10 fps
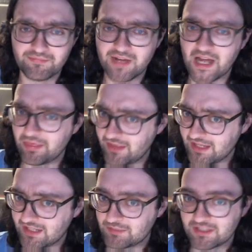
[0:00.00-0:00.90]
I
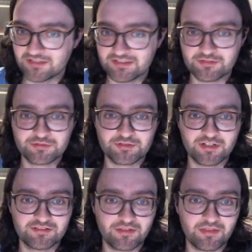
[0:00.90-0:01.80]
think, because it
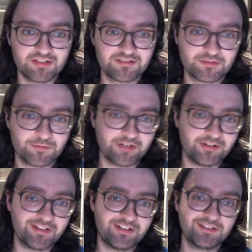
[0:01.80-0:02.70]
controls this square
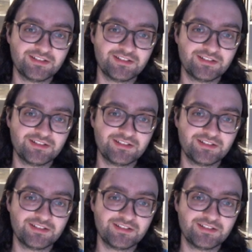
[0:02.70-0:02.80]
here.